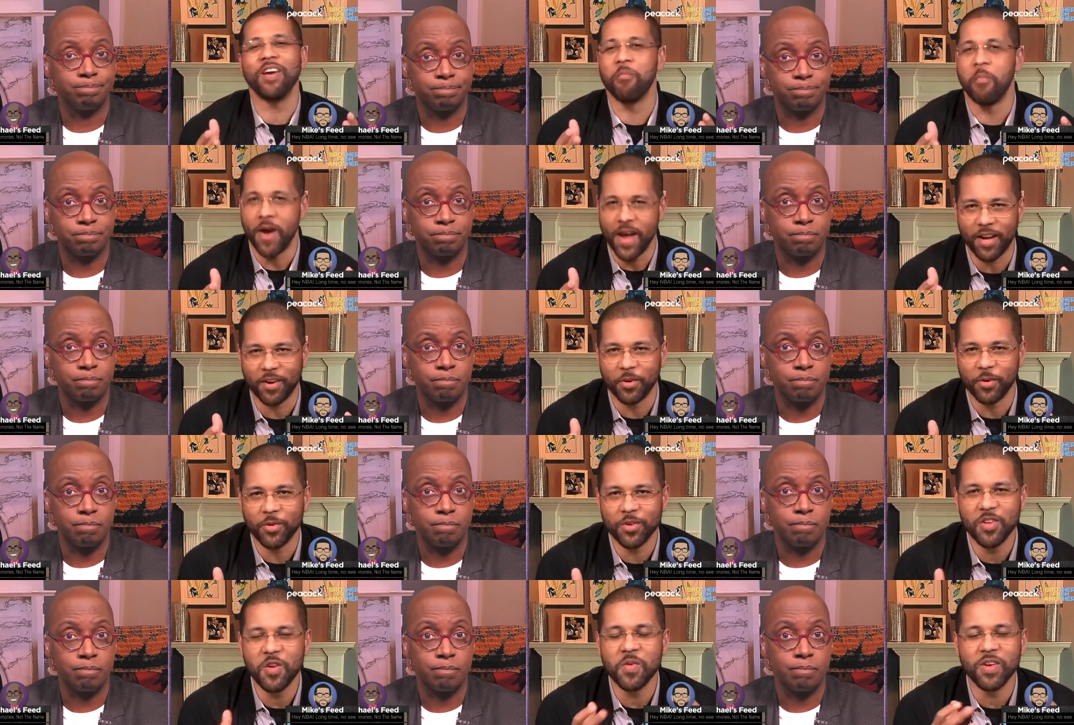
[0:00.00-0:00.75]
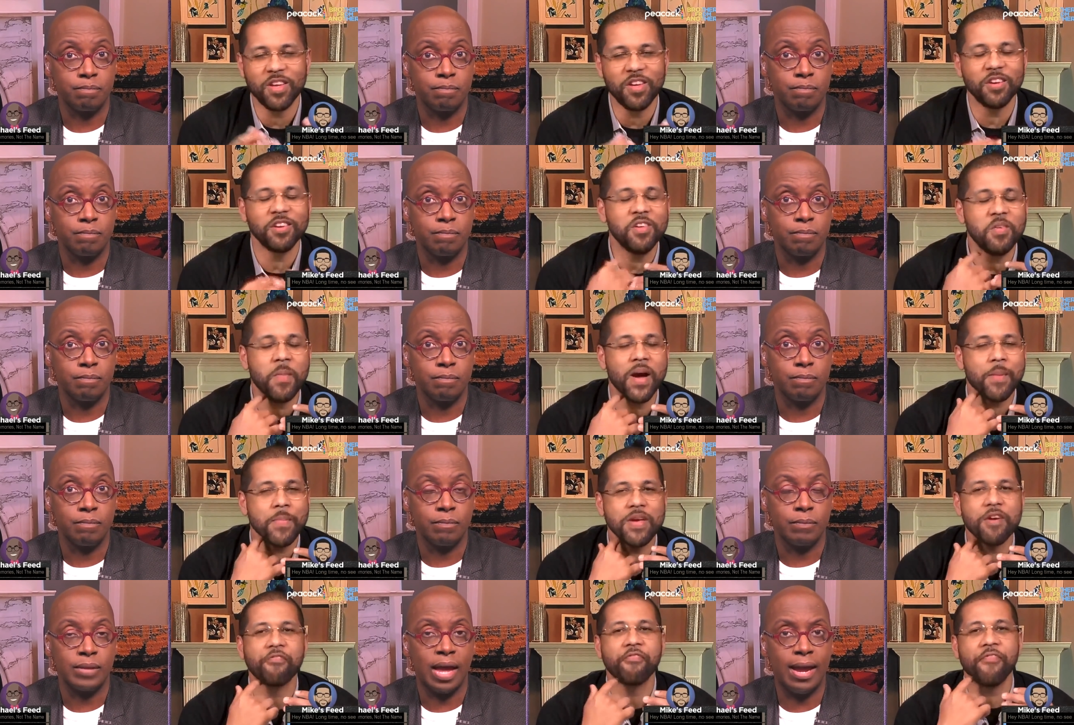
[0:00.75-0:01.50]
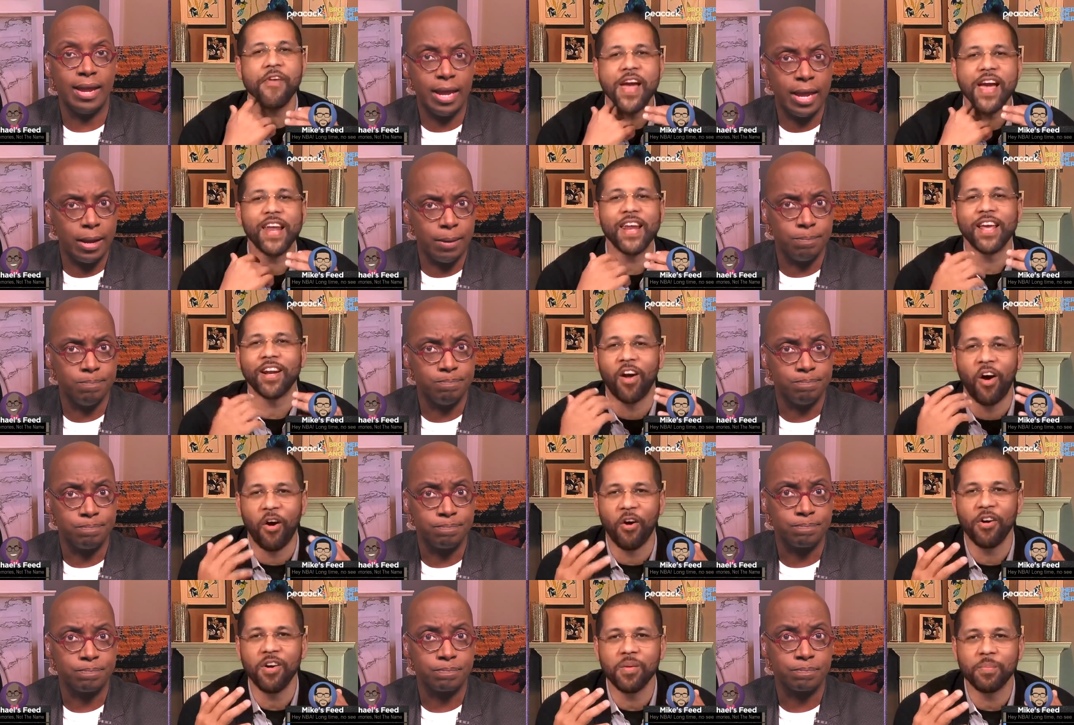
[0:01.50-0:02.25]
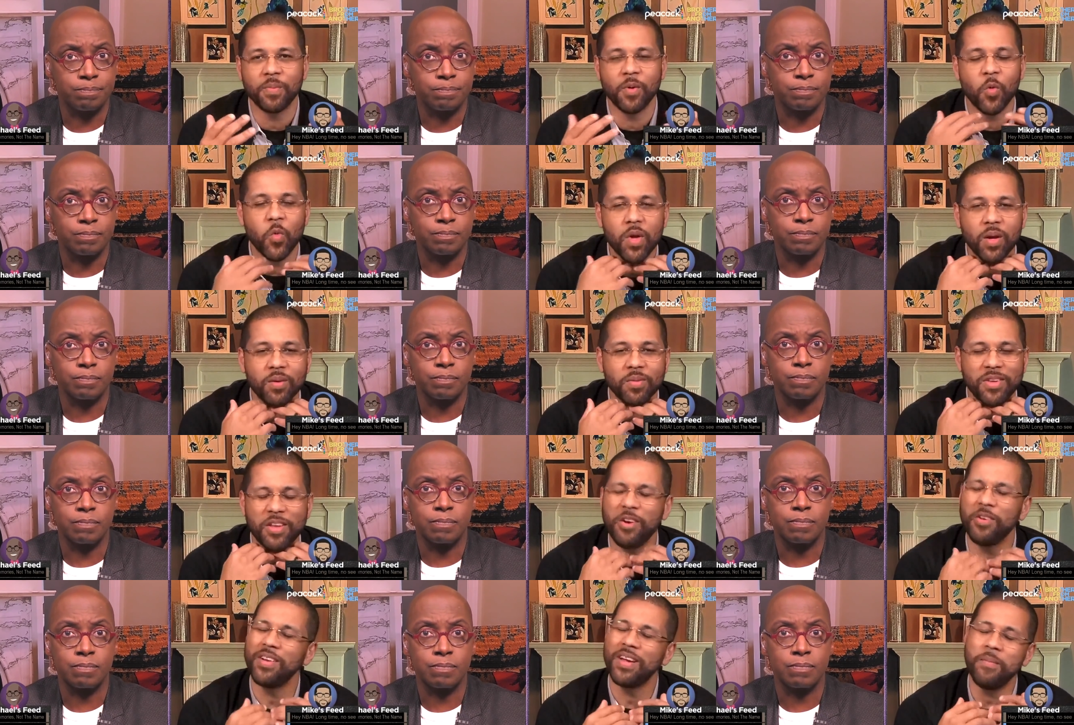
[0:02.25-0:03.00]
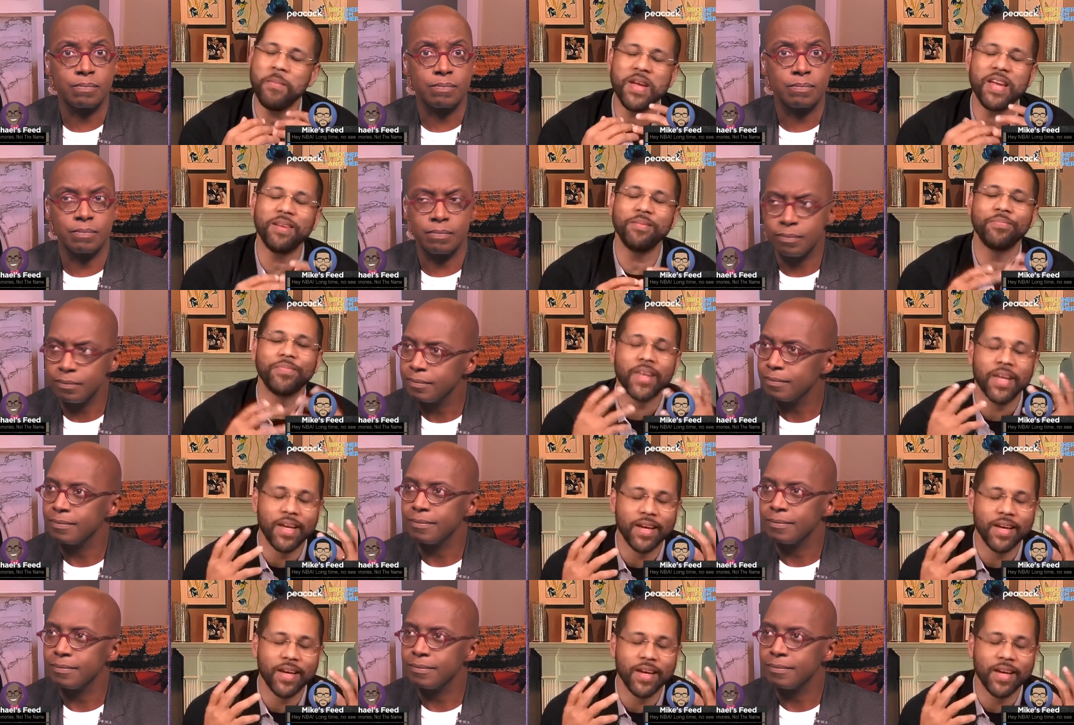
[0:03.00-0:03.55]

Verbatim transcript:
Speaker 1: Michael. You you might be a fan at heart, but we, no, I mean.